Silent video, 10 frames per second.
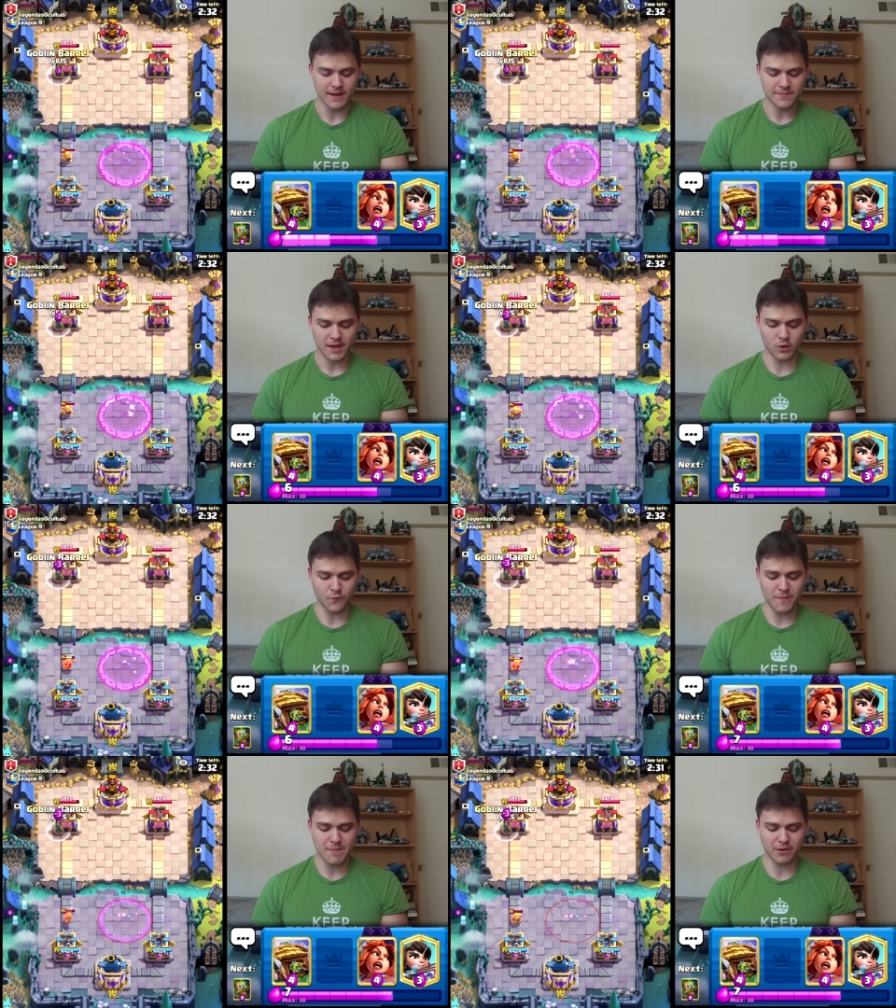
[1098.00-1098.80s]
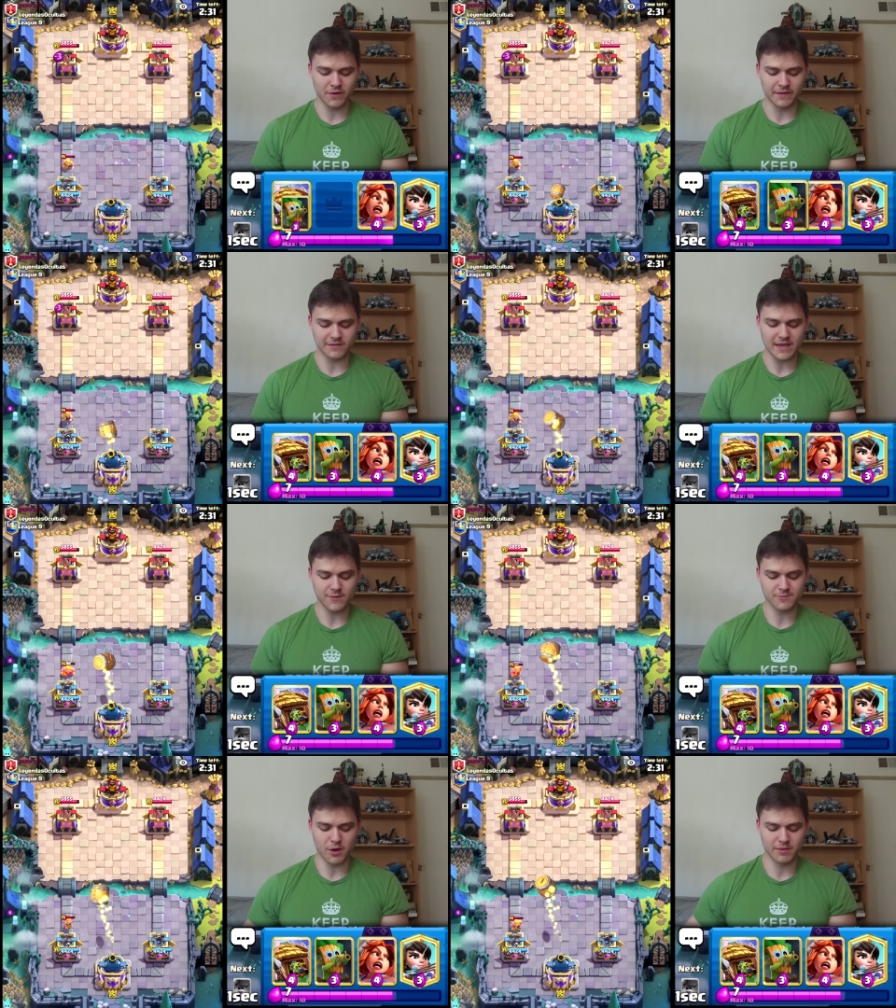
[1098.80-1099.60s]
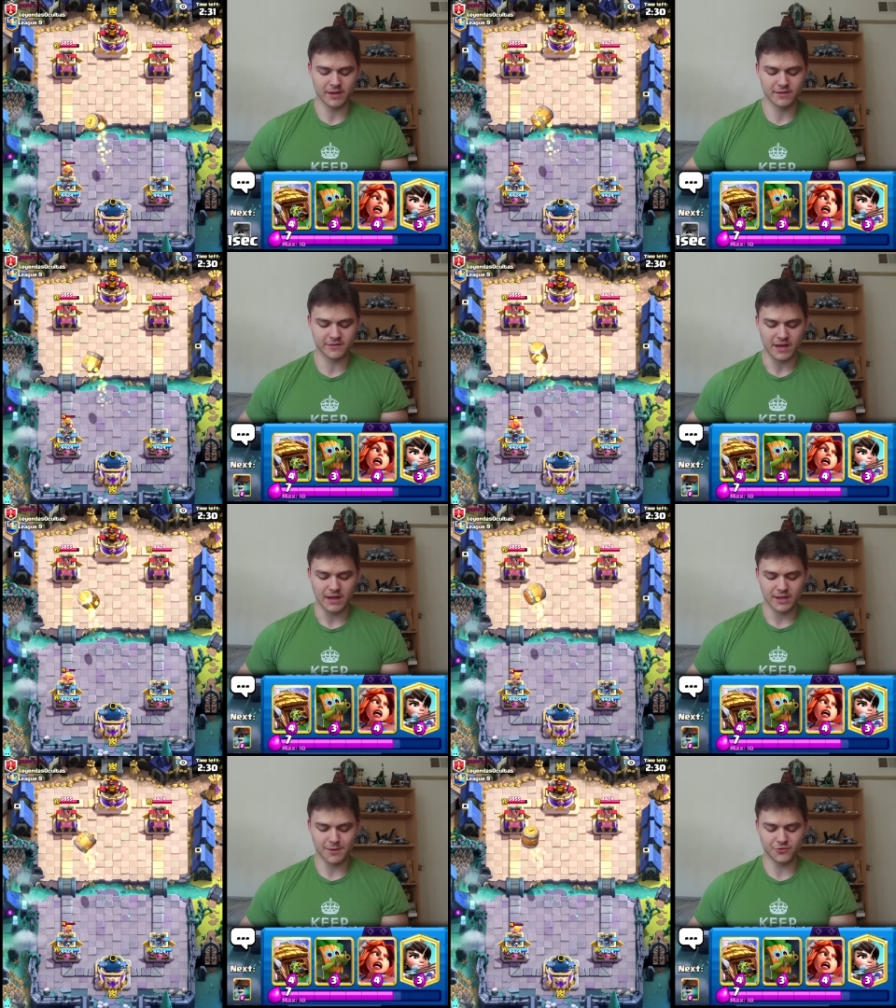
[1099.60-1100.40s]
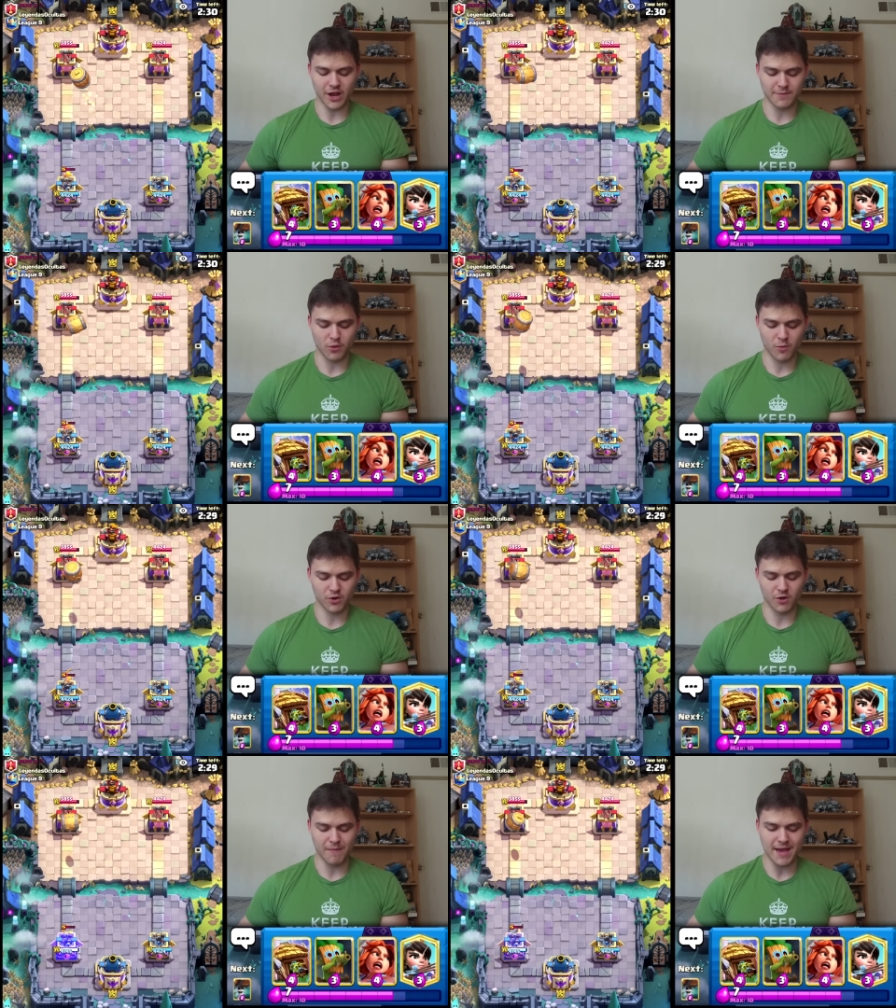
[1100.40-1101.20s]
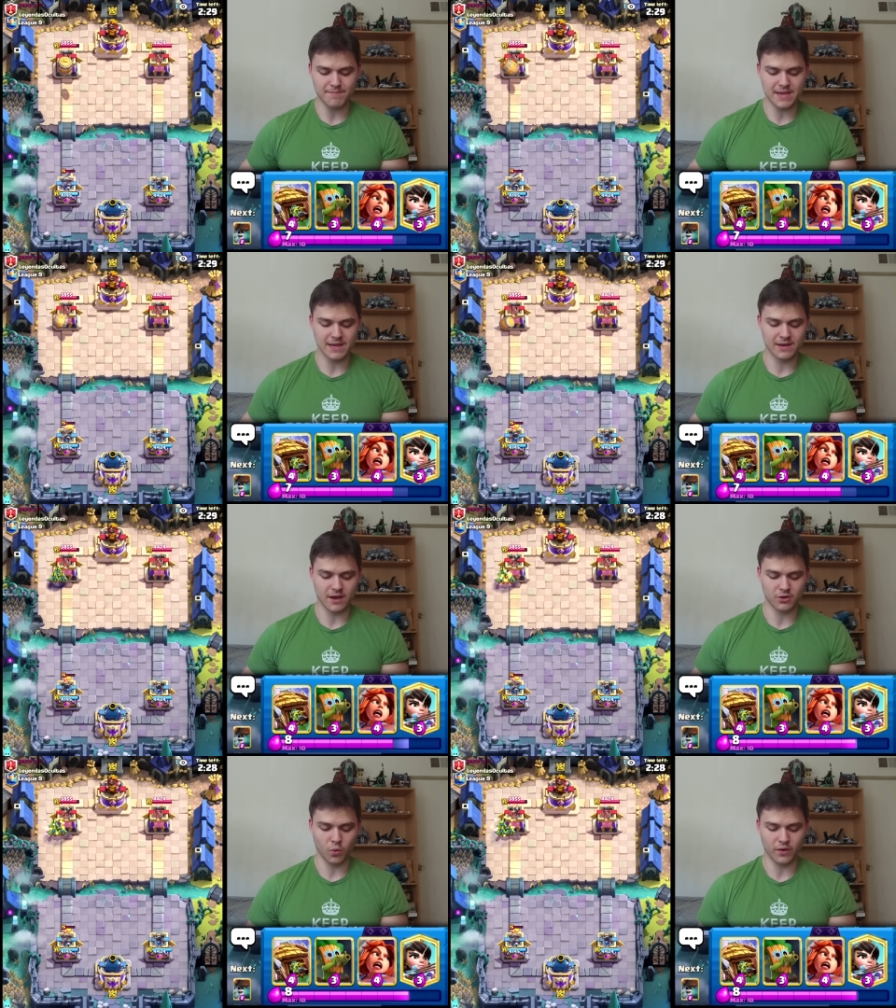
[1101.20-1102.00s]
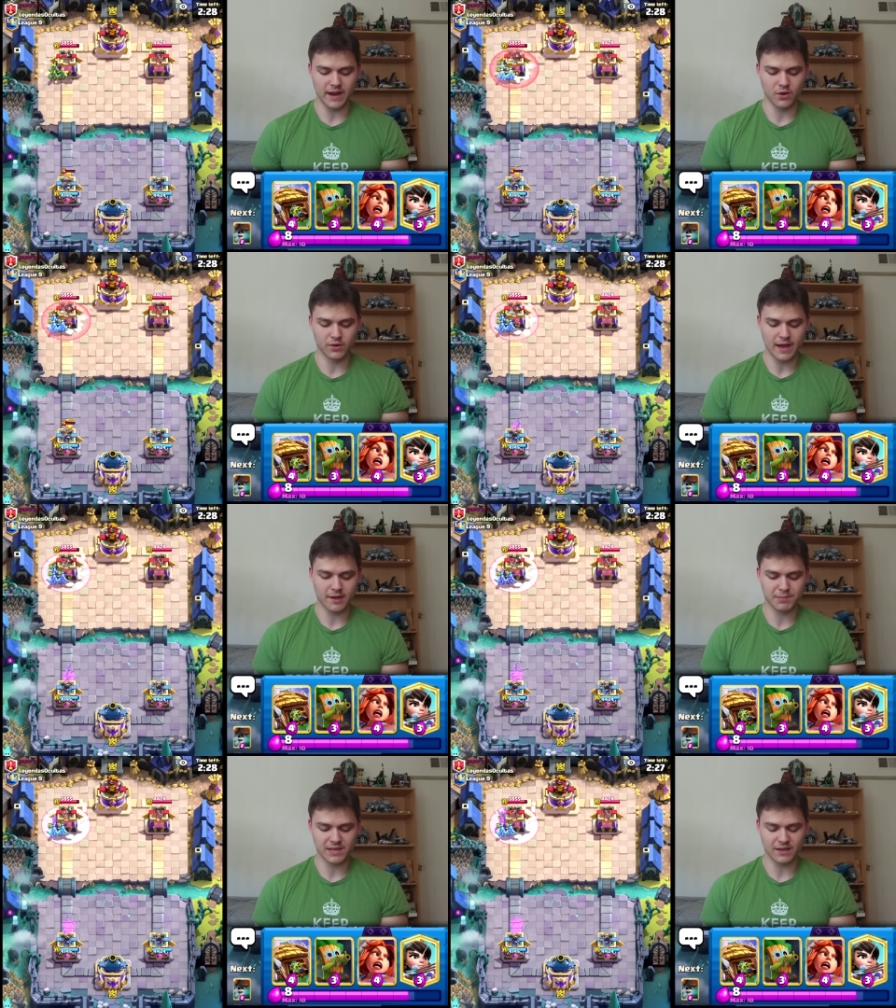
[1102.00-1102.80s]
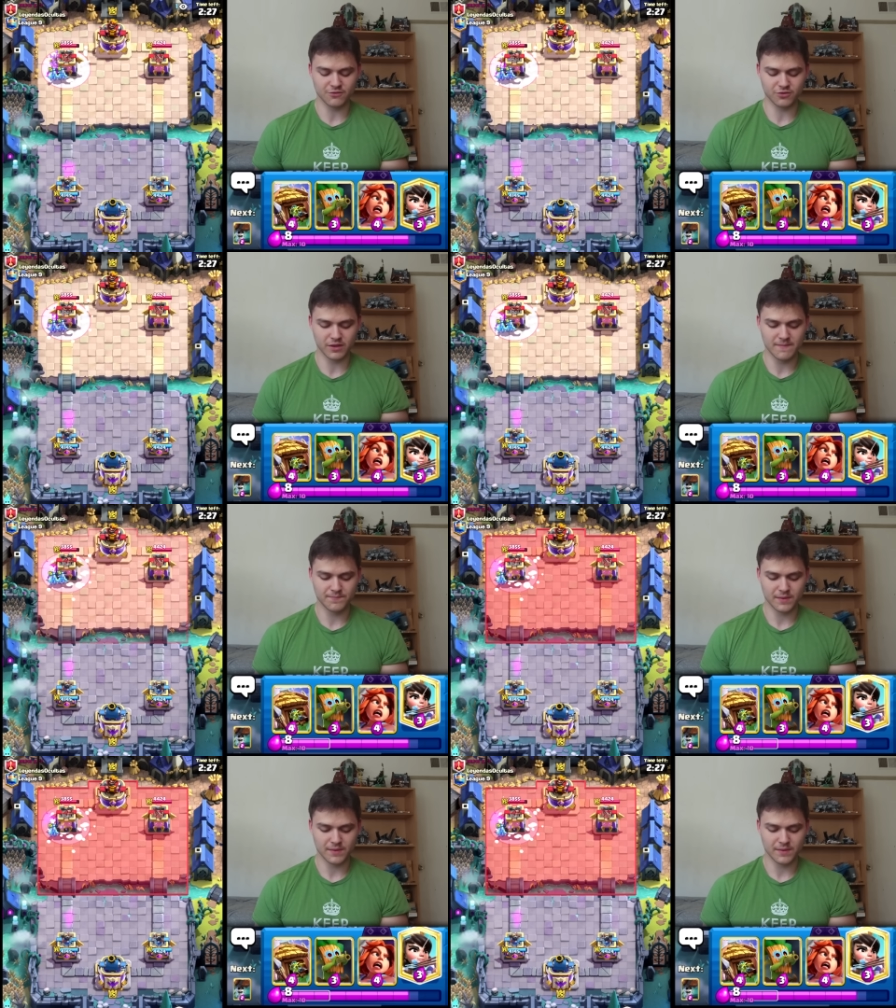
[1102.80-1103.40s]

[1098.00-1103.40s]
I'll go for my barrel in the safe spot because Lumberjack Barbaro might mean a tornado deck potentially.